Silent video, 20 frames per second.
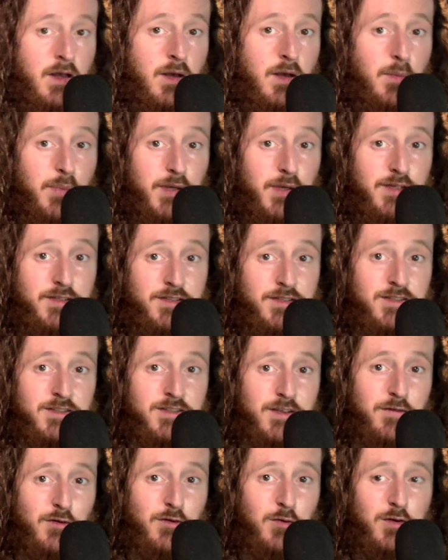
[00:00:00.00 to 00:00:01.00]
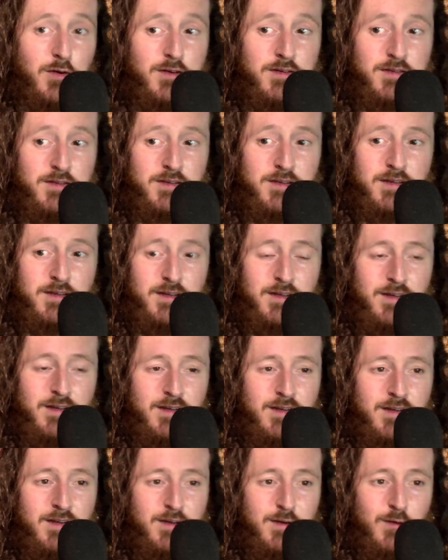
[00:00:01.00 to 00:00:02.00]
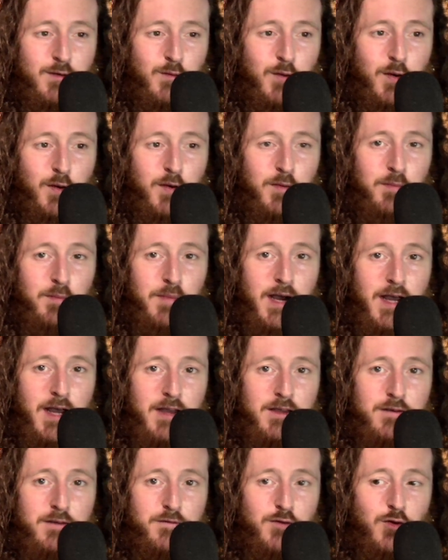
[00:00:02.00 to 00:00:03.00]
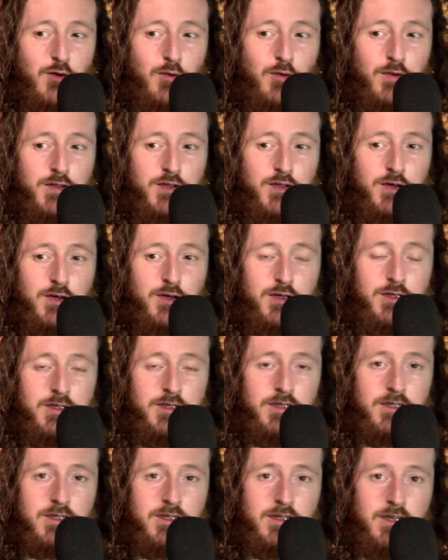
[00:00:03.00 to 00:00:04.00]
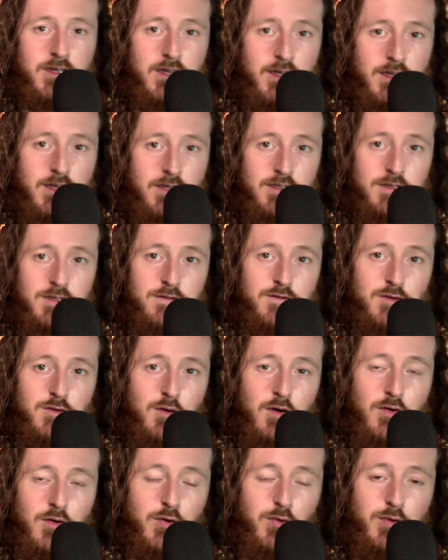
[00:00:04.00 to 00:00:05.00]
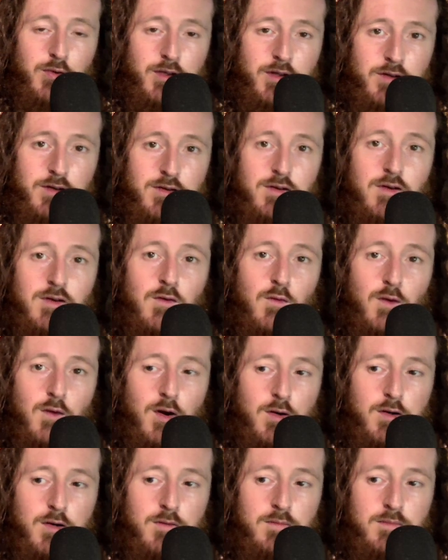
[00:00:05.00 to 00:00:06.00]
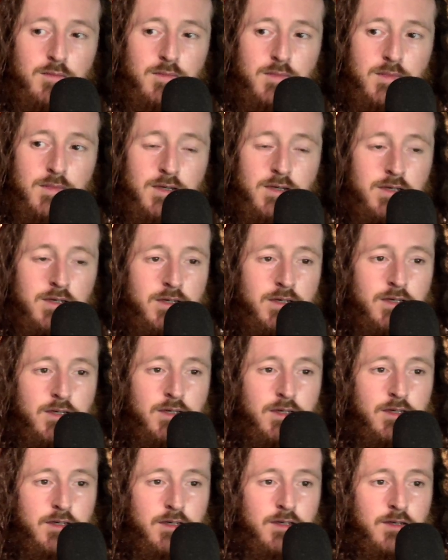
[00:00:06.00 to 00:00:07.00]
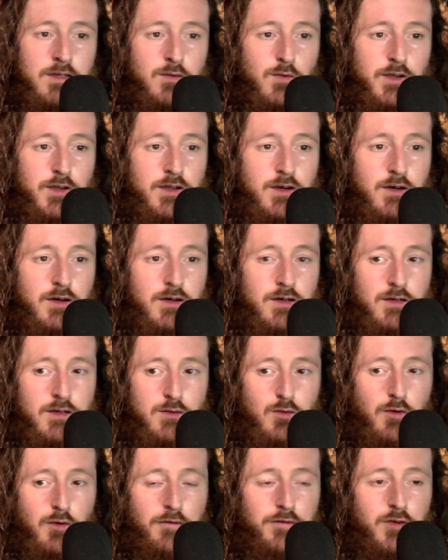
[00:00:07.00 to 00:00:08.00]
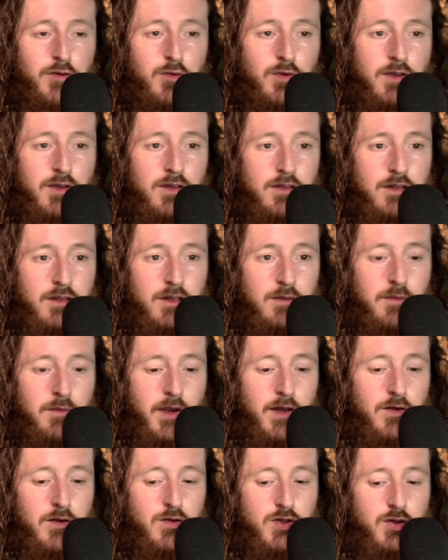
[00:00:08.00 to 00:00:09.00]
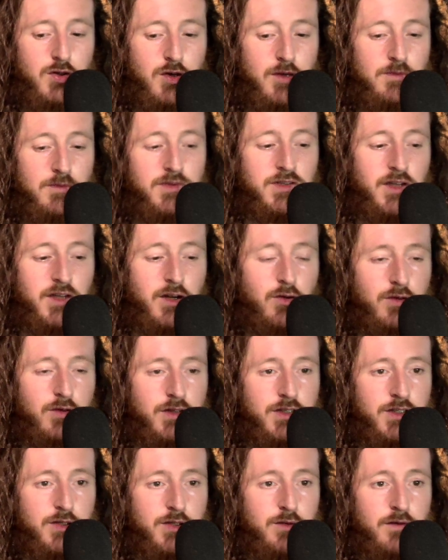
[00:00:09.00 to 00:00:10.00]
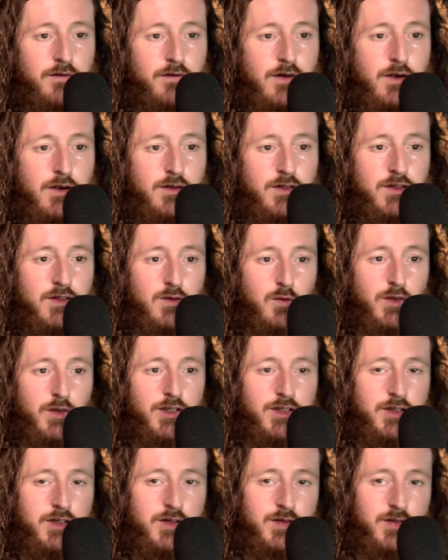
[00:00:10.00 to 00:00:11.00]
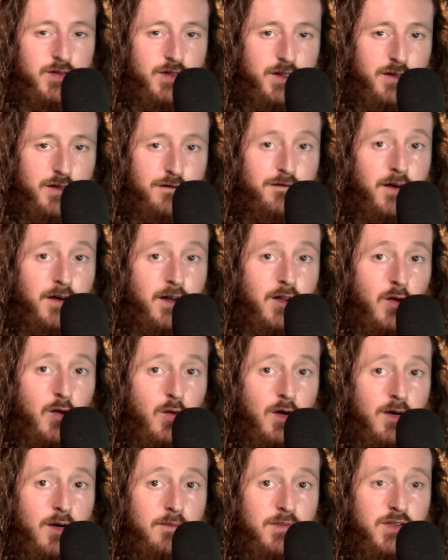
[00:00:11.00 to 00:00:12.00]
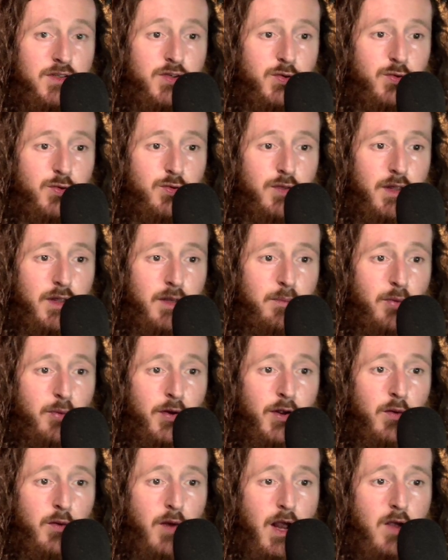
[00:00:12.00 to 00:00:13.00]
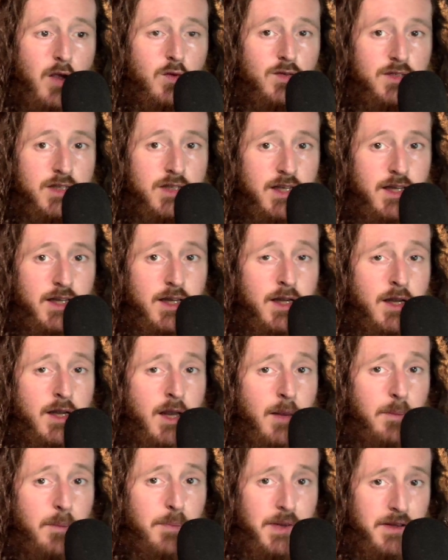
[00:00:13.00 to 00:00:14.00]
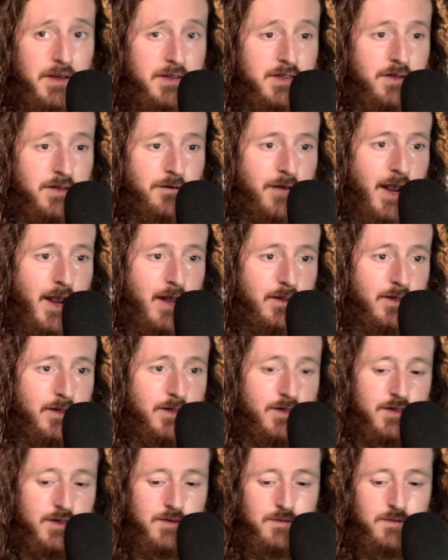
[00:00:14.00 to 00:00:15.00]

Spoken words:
Peace, everyone. Welcome back if you are returning, and if you are new here, welcome. We are reviewing the manuscript Synchronous Universe, which is the follow-up to the prerequisite Peaks and Valleys.